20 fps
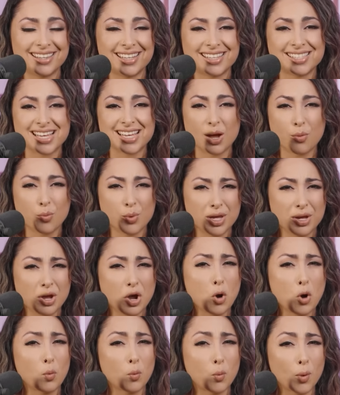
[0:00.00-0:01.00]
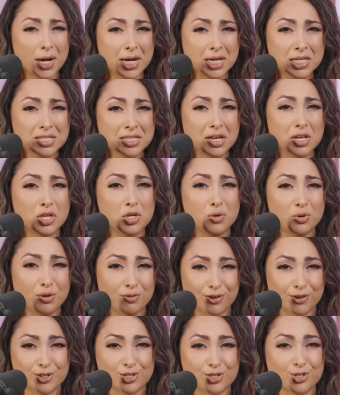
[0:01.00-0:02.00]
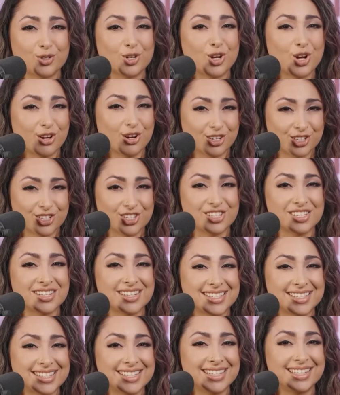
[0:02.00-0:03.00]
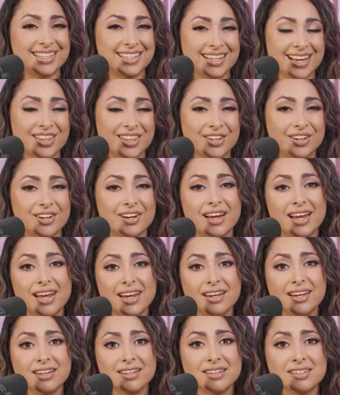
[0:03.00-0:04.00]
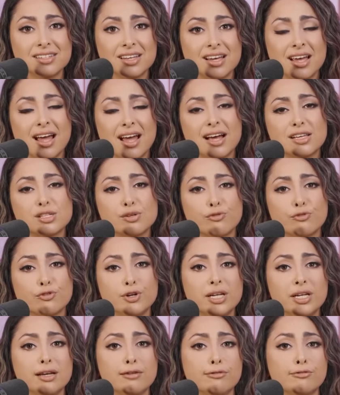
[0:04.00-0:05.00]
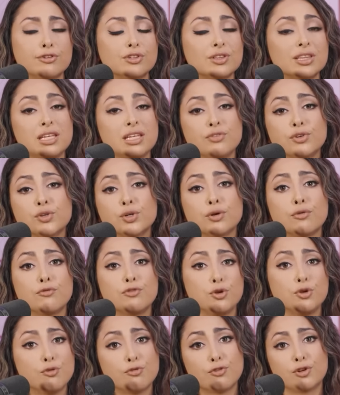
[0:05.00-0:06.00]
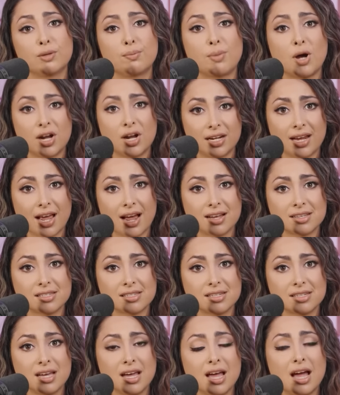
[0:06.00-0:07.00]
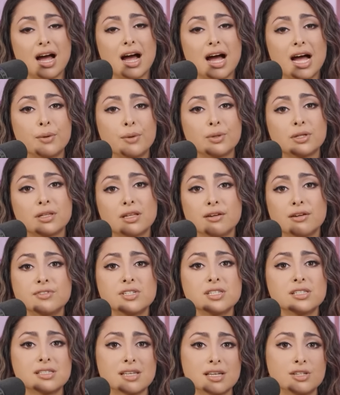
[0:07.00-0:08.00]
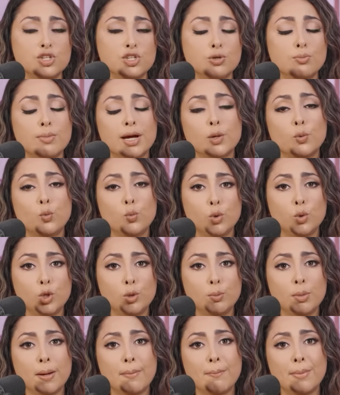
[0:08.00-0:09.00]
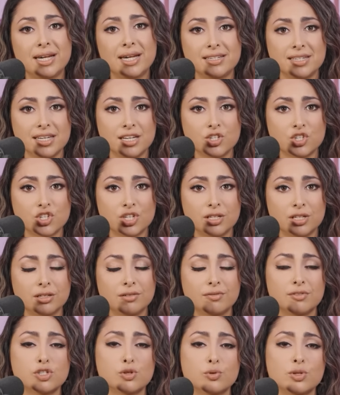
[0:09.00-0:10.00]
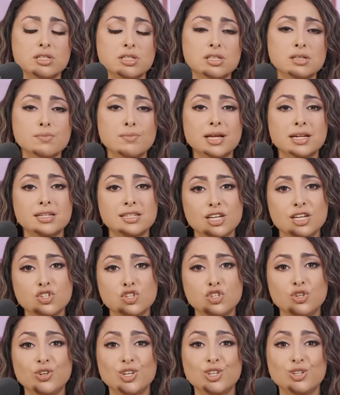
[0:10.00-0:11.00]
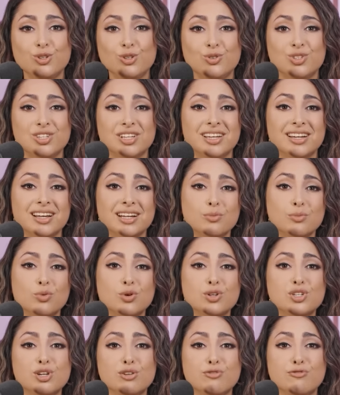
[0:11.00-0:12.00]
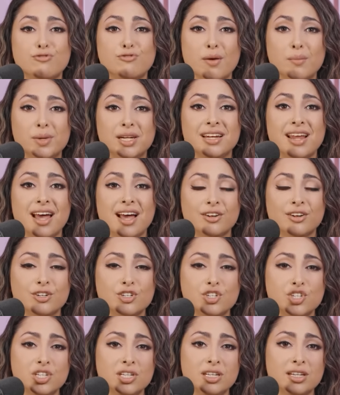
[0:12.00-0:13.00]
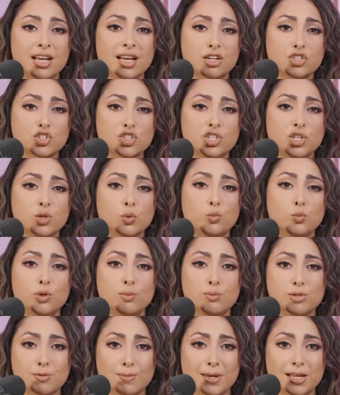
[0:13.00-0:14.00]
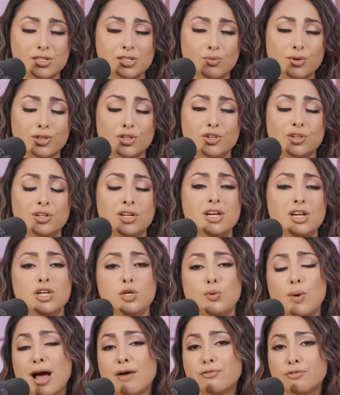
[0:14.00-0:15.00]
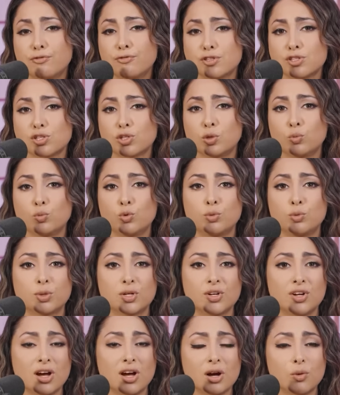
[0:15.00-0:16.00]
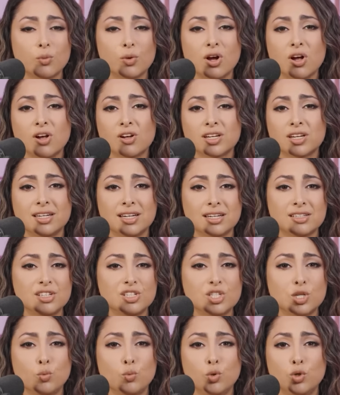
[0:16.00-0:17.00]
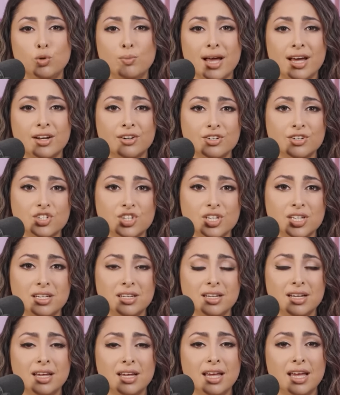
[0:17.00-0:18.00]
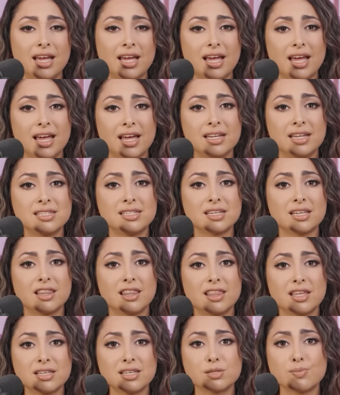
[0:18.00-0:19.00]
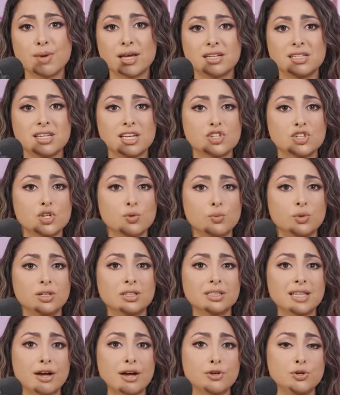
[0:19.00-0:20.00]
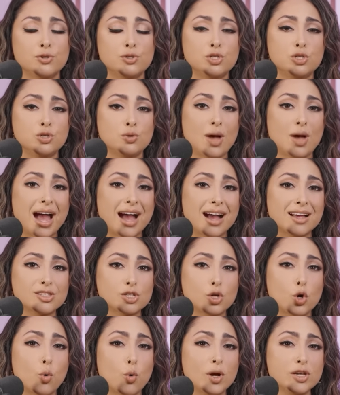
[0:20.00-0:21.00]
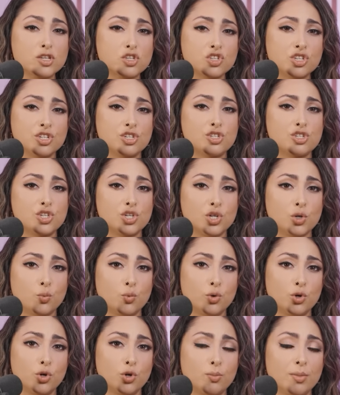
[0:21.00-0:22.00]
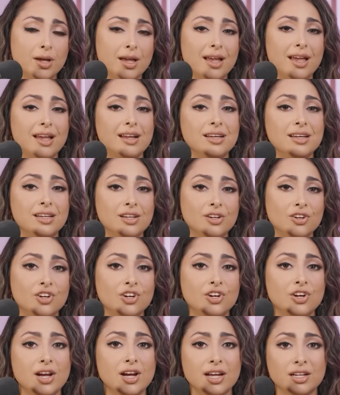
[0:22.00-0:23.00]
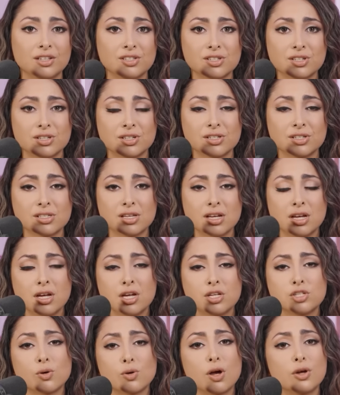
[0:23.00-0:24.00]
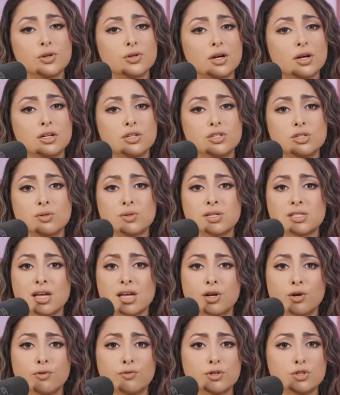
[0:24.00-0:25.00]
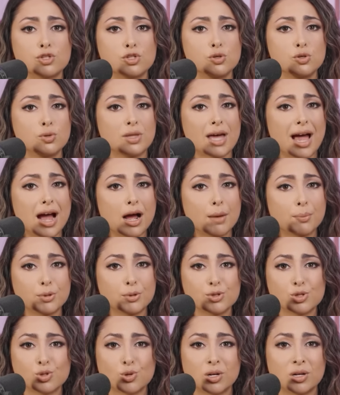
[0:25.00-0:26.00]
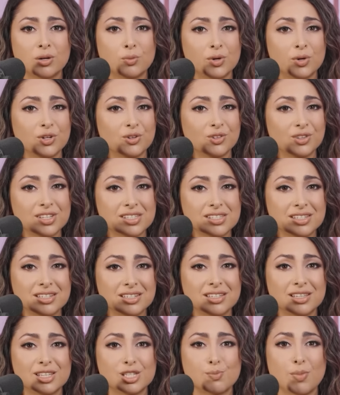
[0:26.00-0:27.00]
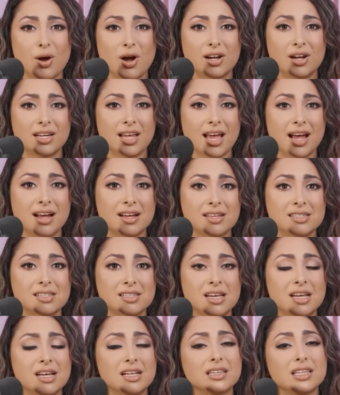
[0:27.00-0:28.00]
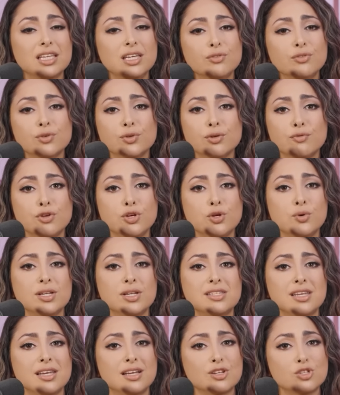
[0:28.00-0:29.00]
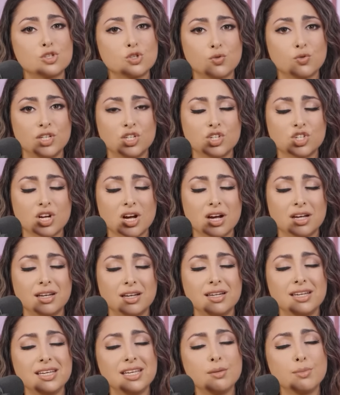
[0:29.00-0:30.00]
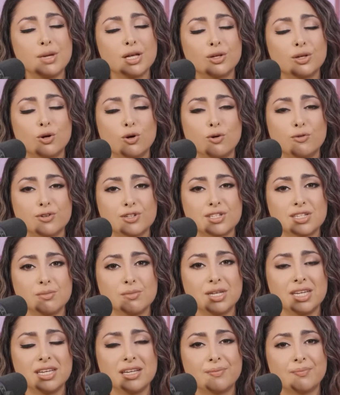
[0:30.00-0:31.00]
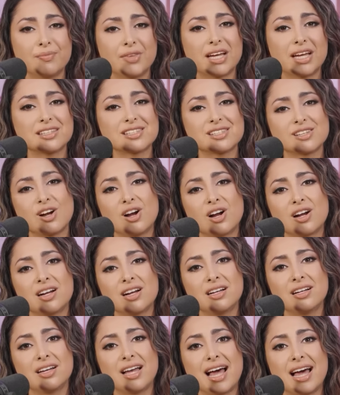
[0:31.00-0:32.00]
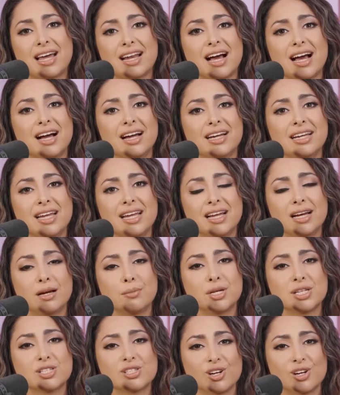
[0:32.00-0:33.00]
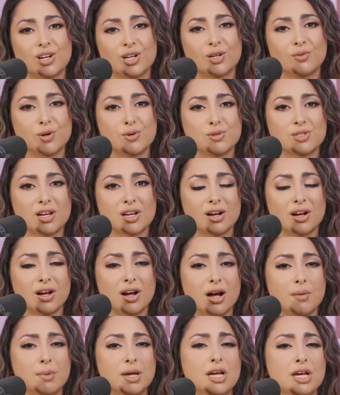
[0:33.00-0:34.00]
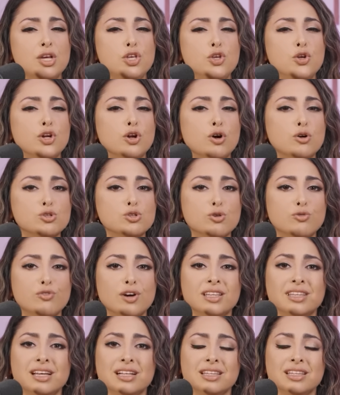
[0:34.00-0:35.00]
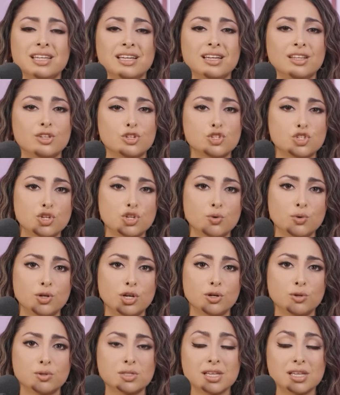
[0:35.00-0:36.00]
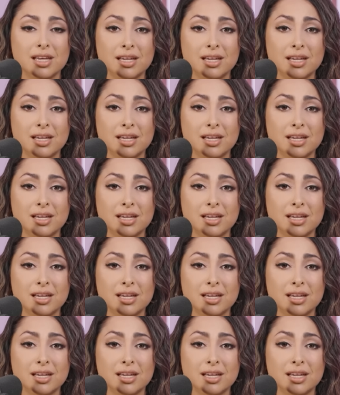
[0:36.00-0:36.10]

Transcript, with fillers: That's how we raise universal consciousness together. And as a free gift for leaving a review for the podcast, I would love to send you my womb meditation. So this is a meditation you can do to connect more to your feminine energy and actually your womb space, whether you have a physical womb or not. We're all connected to womb energy. And this meditation will allow you to ask questions to your womb and hear her answers. So all you got to do is head over to the Apple Store where you're listening to this podcast, leave a review and take a screenshot and email it over to me at sahara@iamsahararose.com. You can also find that link in the show notes.